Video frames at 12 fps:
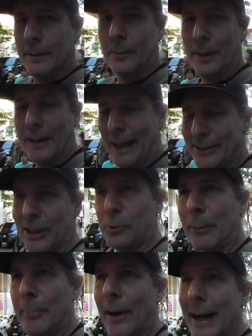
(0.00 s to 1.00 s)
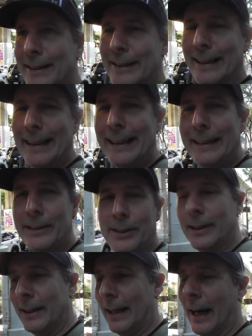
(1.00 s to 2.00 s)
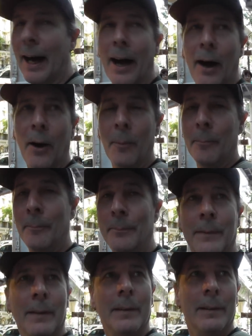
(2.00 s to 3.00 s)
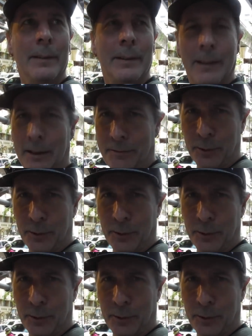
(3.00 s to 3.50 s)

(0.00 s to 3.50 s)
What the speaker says: Well, that's a quick bite to eat. I